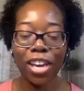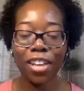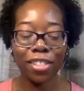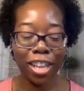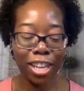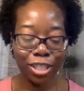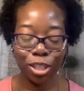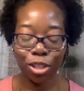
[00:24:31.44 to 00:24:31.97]
Okay,
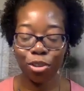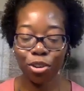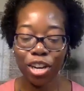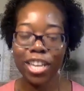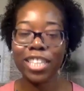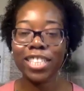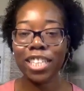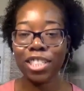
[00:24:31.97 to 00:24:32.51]
mm-hmm. that's
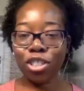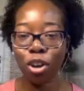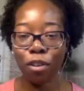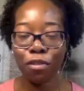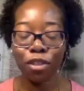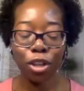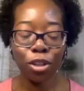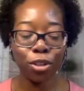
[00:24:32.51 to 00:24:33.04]
three because I took
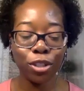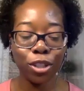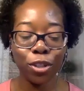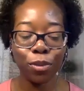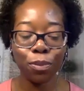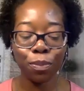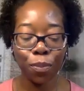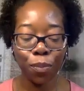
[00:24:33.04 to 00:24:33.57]
off the other two.